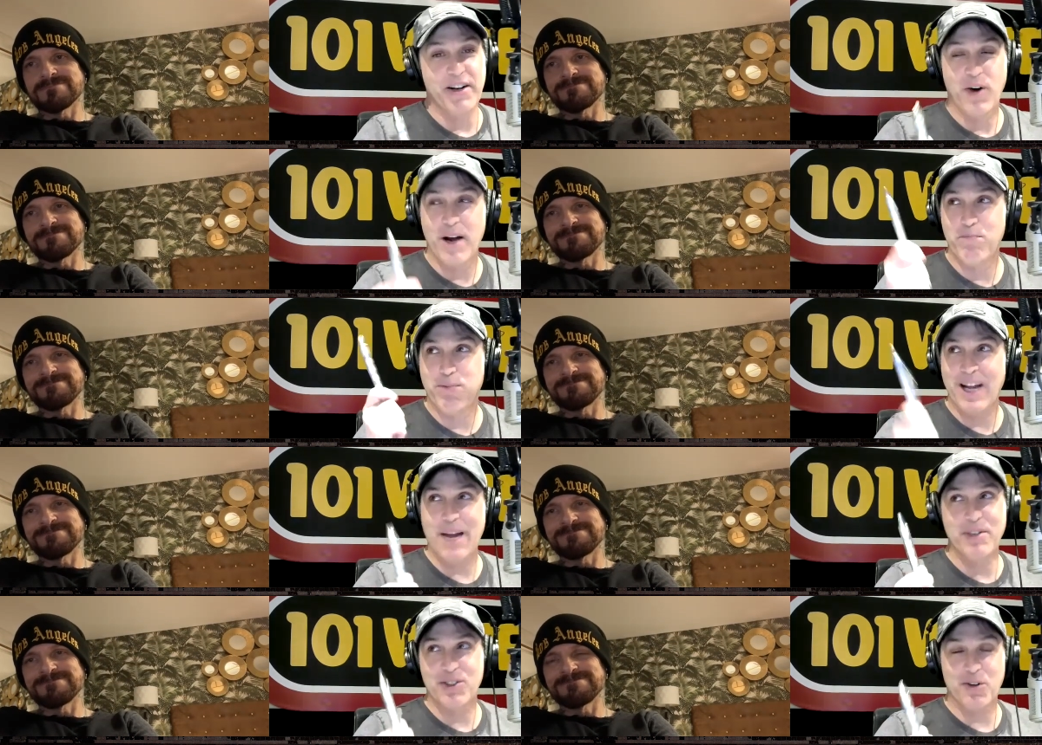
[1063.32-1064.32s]
Speaker 1: it? Who I
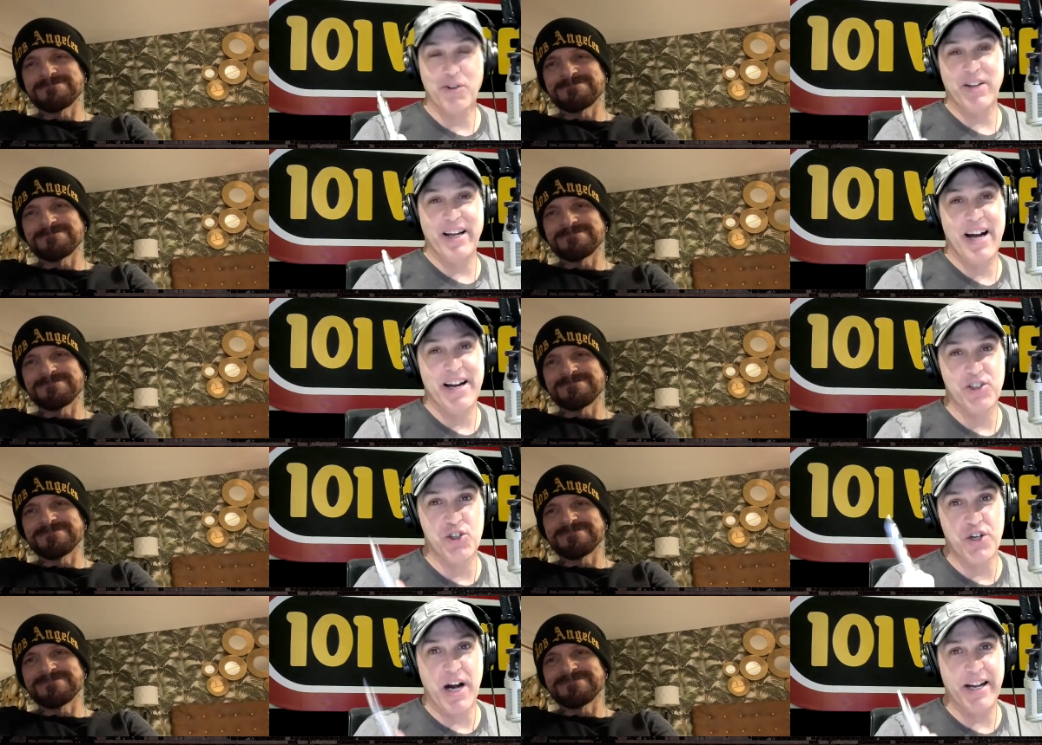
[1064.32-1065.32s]
blame this whole thing on is
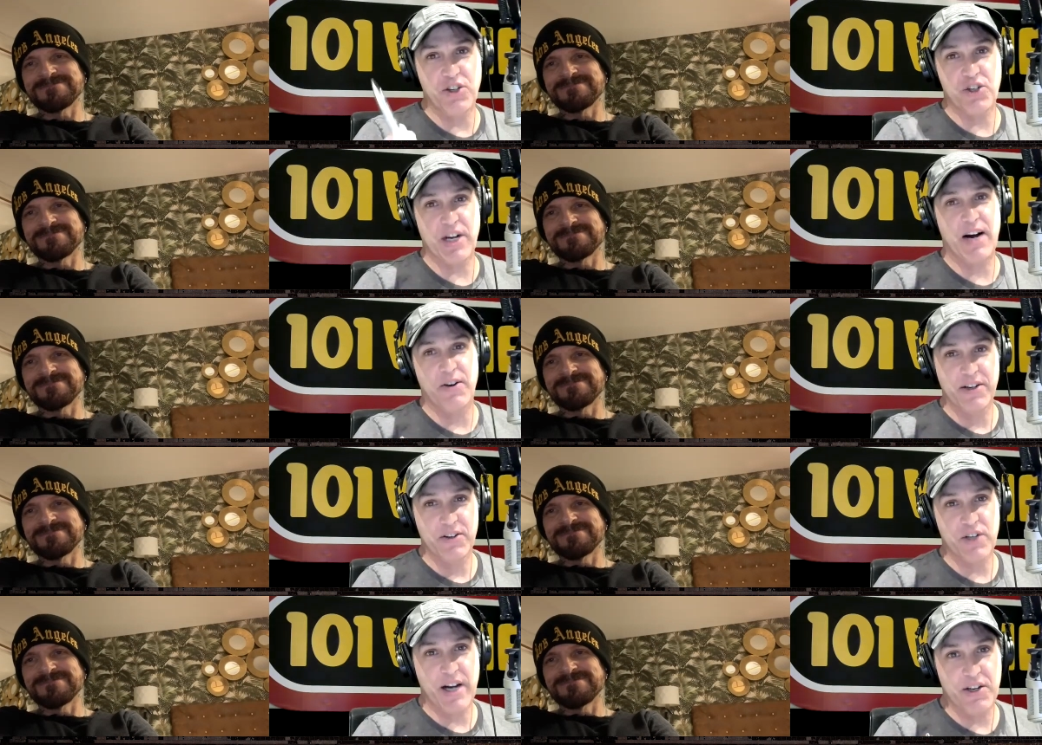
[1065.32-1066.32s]
Johnny Chow. Do you know
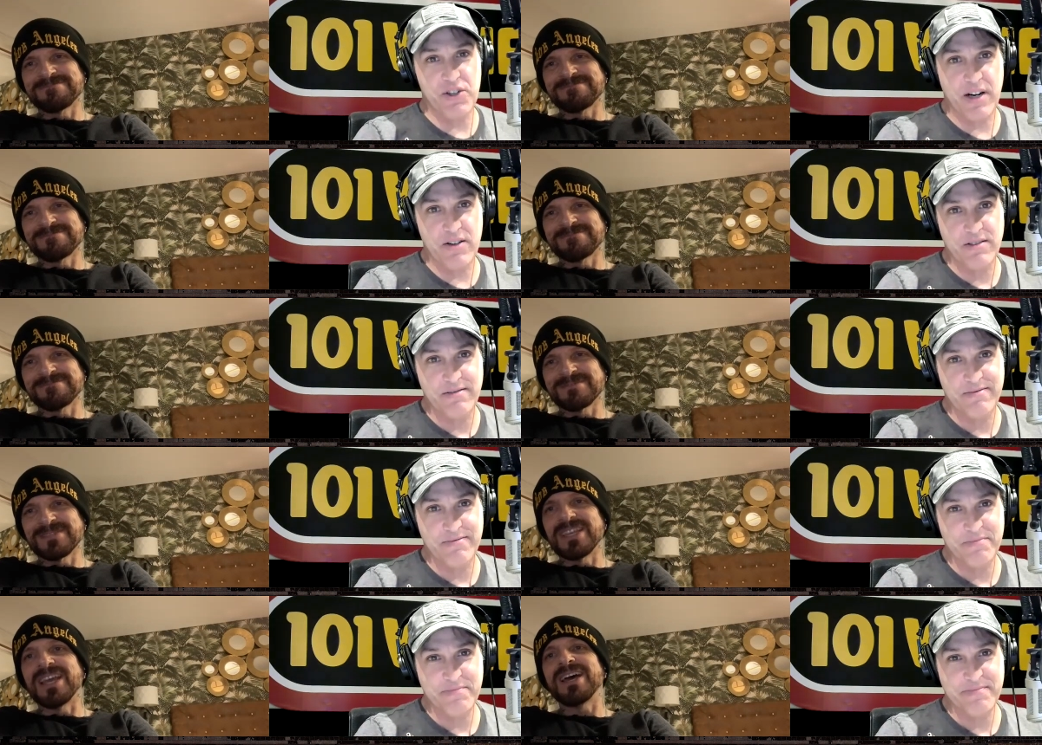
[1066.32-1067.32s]
Johnny Chow?
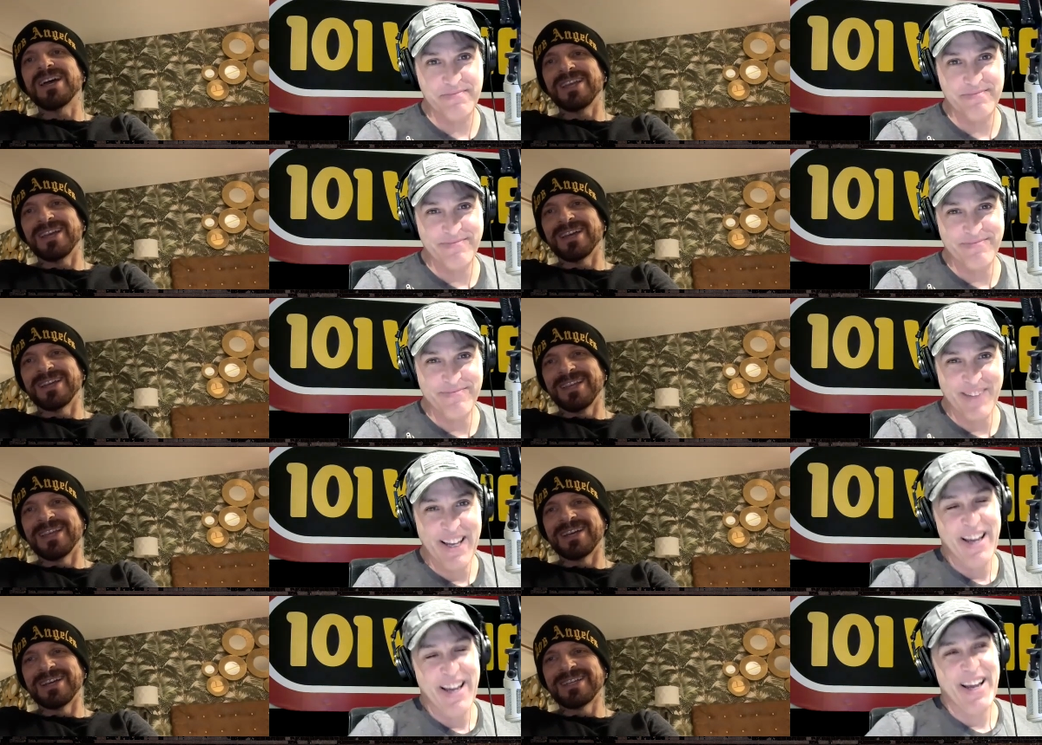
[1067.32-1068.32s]
Speaker 2: Yeah, yeah,
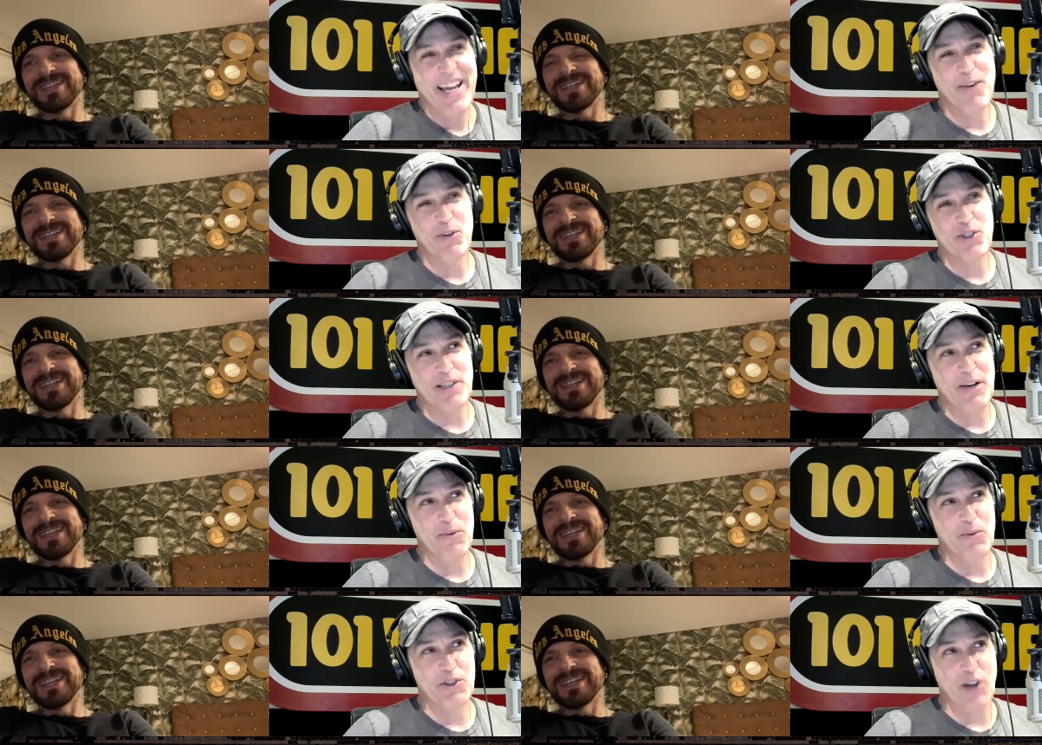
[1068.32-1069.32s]
yeah.
Speaker 1: It was it
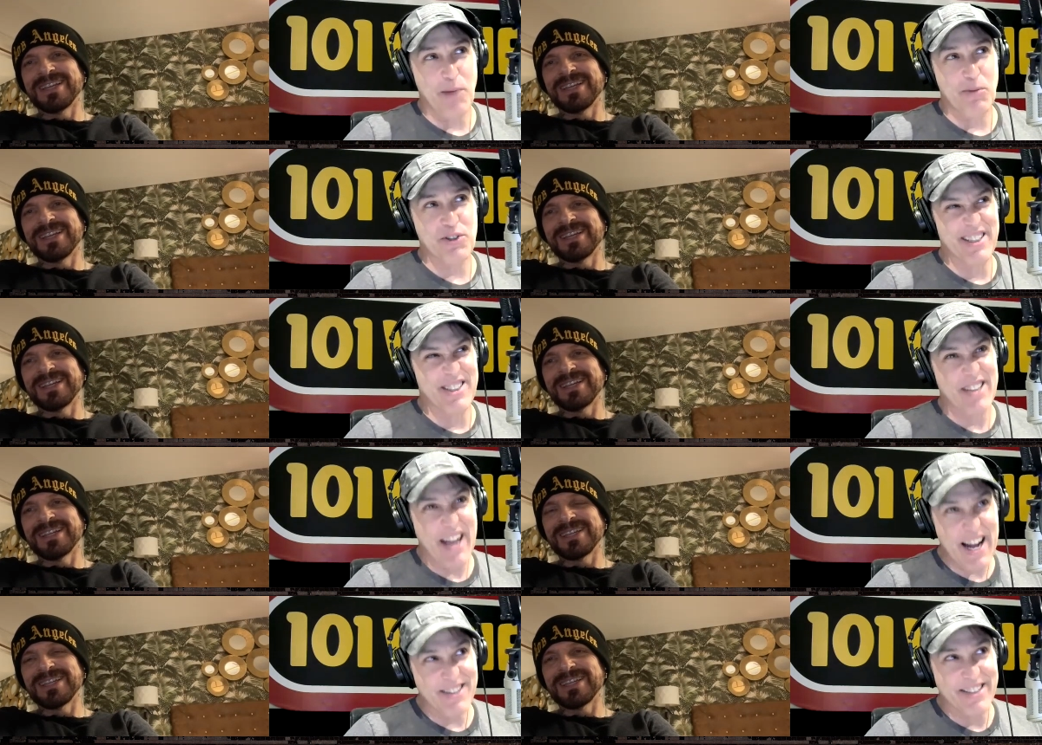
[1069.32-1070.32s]
was almost
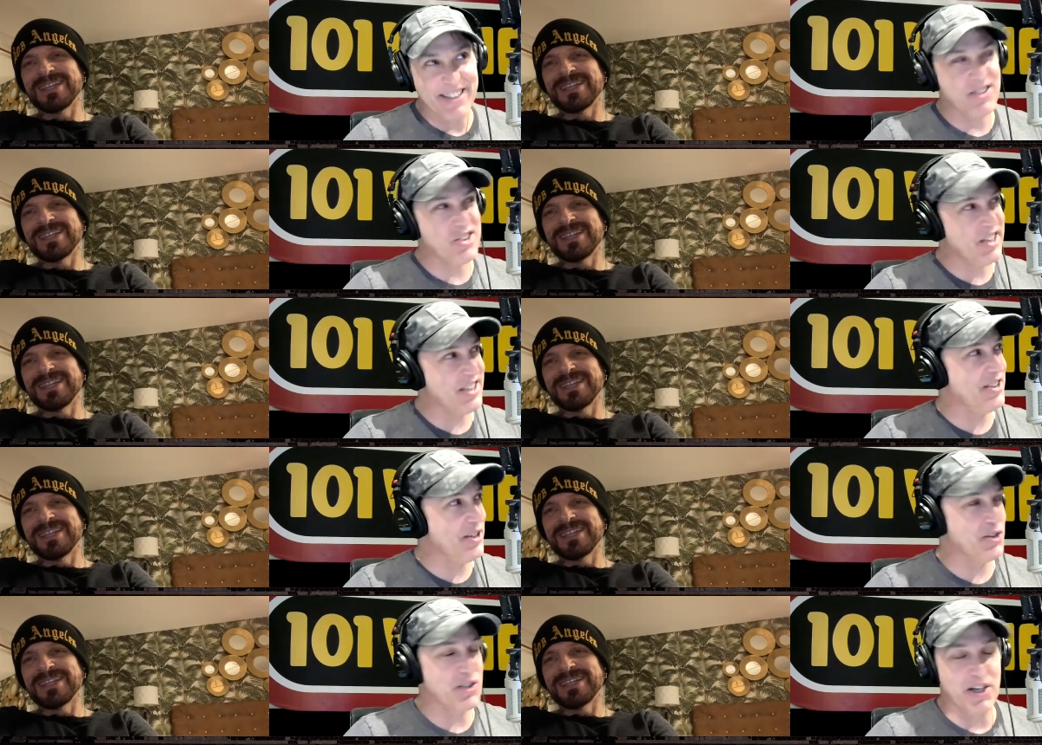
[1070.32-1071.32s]
exactly six
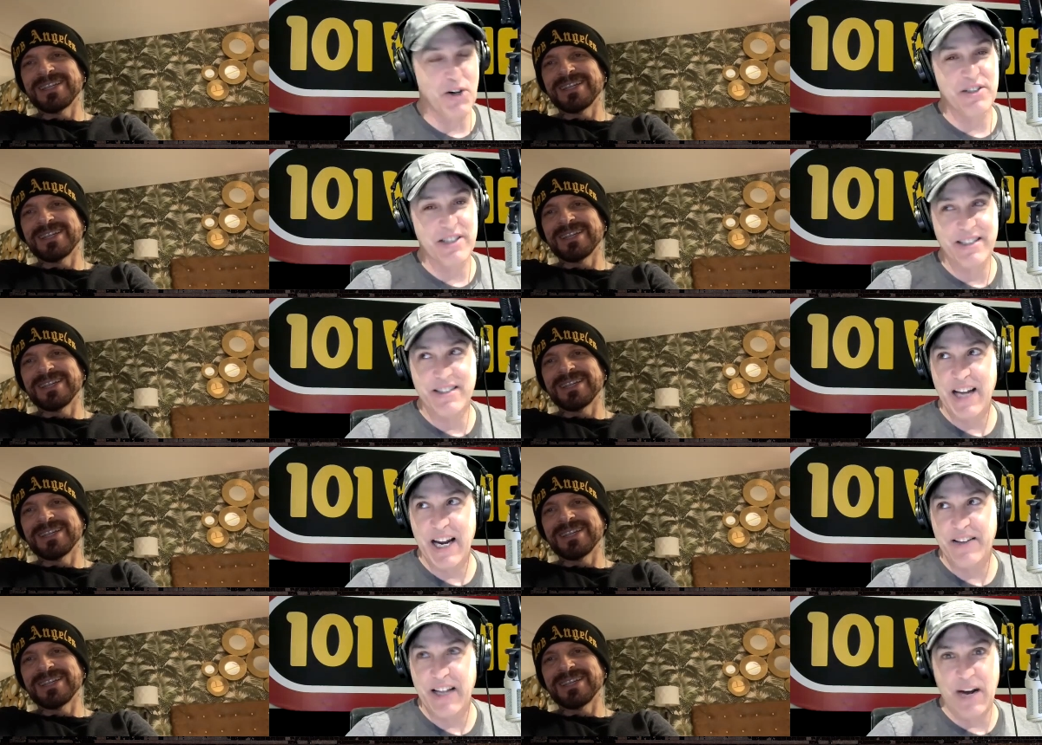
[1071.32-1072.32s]
years ago to the
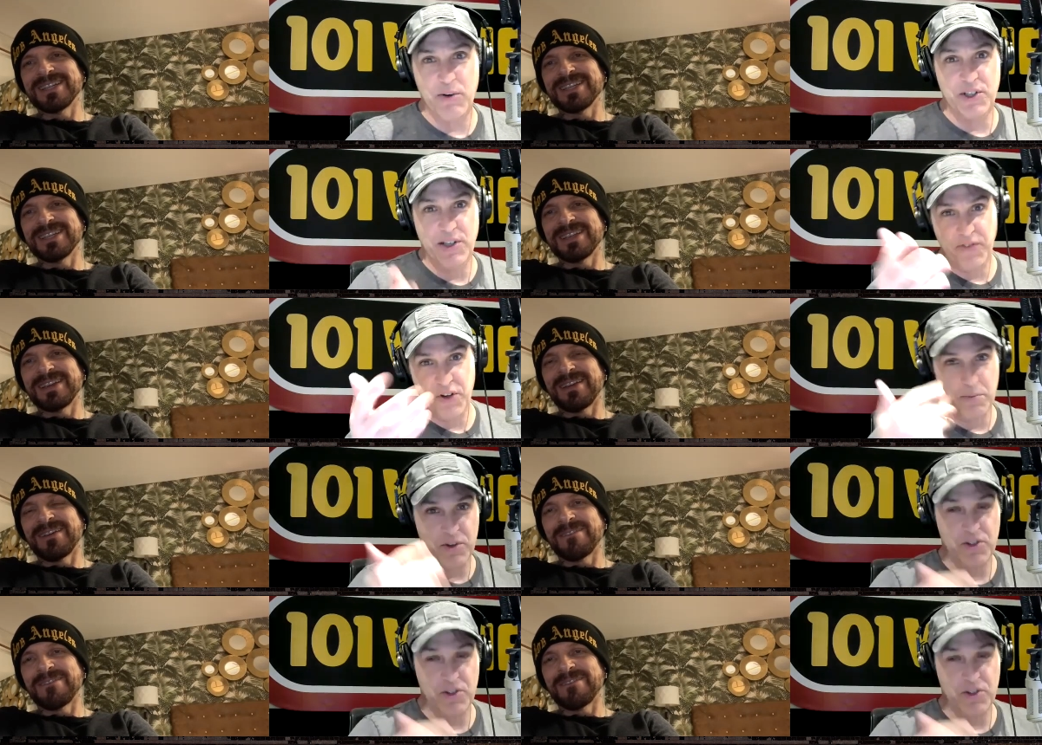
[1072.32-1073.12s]
day that I was interviewing him